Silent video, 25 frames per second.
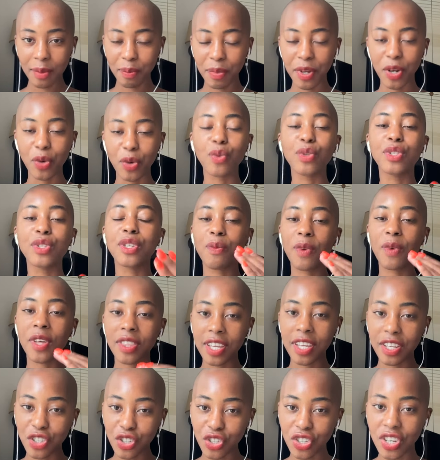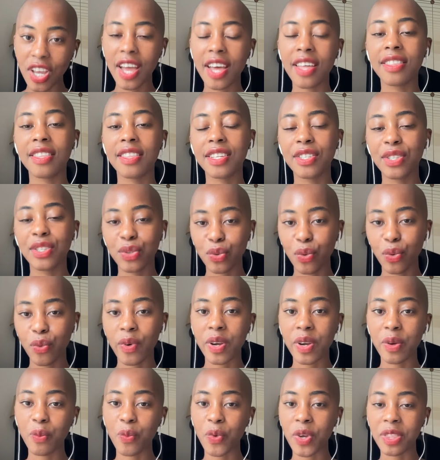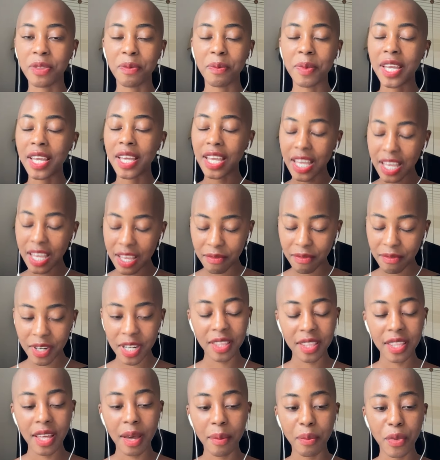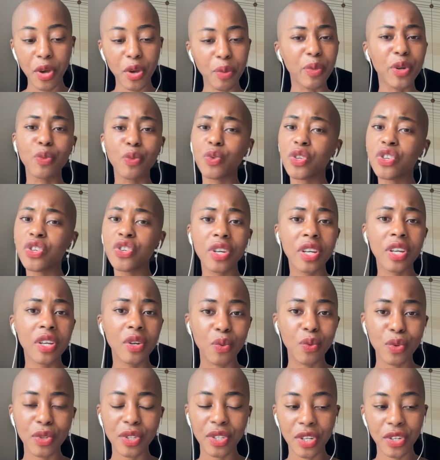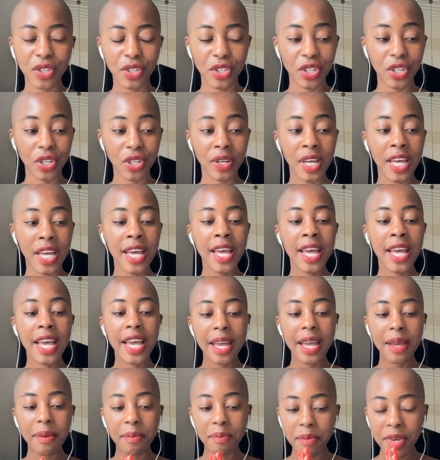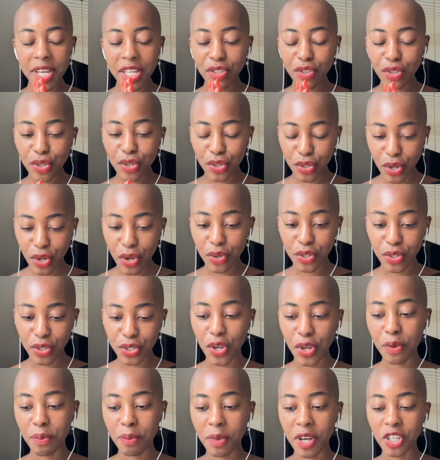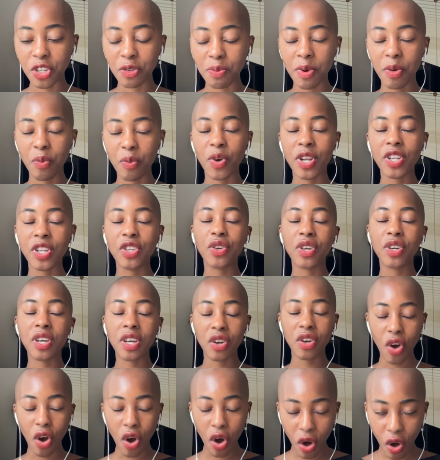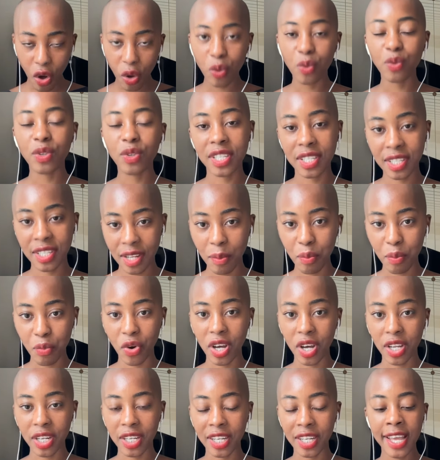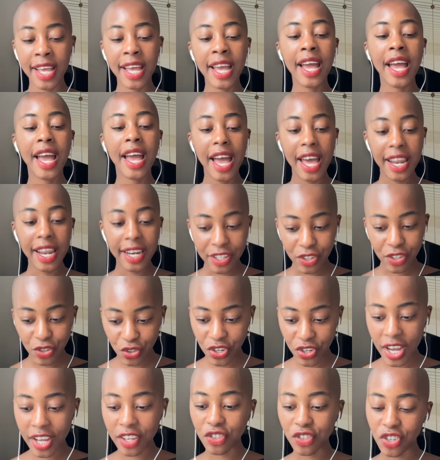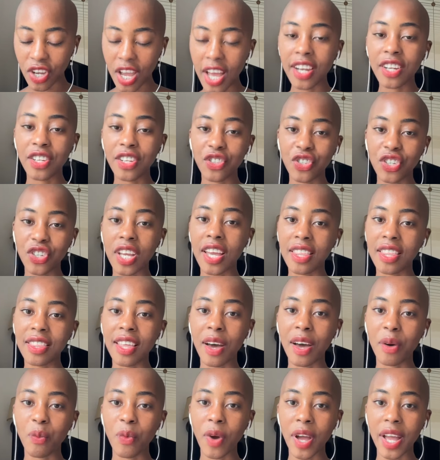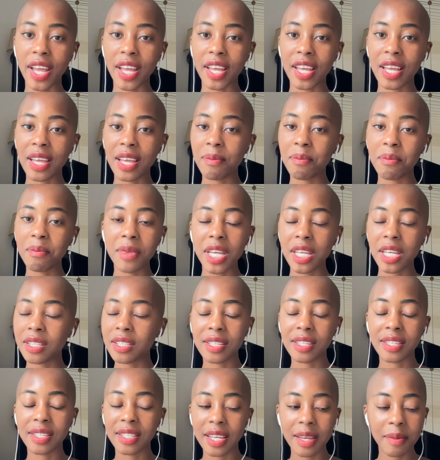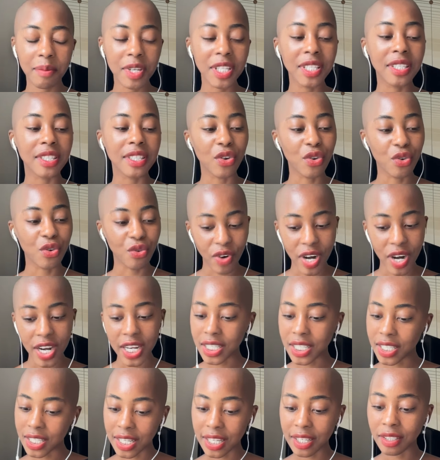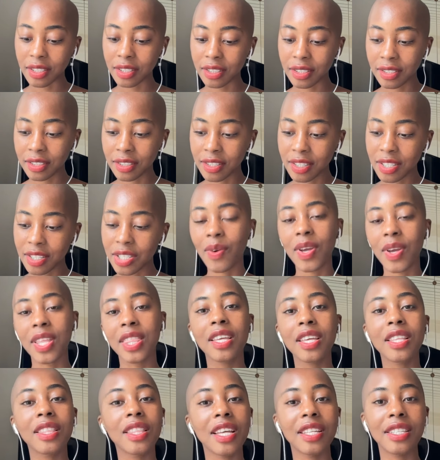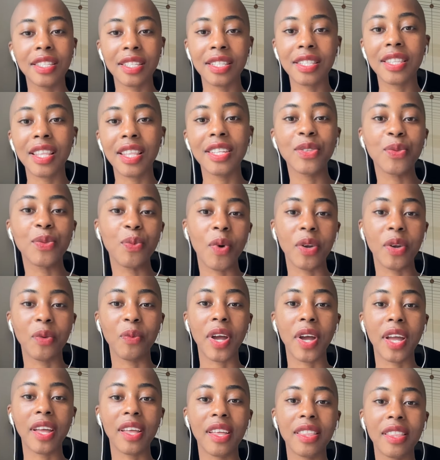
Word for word: But also when they share their story with me, even in that moment, which you can also do, it means so, so much. But when you can hold someone and exchange energy in that way, it means it means a great deal. So I think that's that's one way.